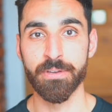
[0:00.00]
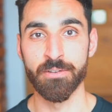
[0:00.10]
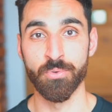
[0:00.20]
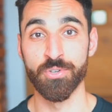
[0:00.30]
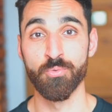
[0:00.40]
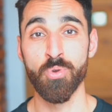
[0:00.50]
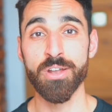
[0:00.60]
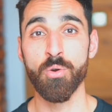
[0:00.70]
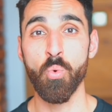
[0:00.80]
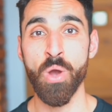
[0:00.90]
And when you
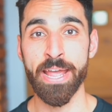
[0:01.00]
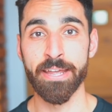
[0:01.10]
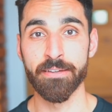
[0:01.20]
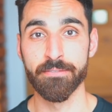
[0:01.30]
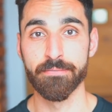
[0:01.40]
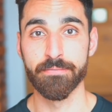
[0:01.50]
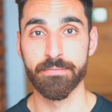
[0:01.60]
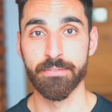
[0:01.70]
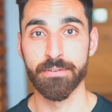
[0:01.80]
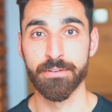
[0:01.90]
run away
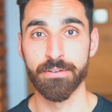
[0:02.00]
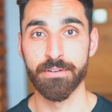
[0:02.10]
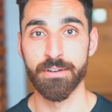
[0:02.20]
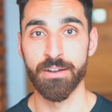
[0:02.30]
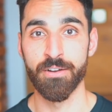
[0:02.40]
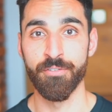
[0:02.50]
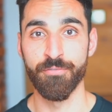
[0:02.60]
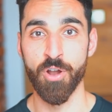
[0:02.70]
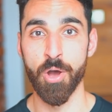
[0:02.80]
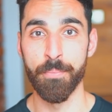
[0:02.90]

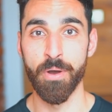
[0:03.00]
from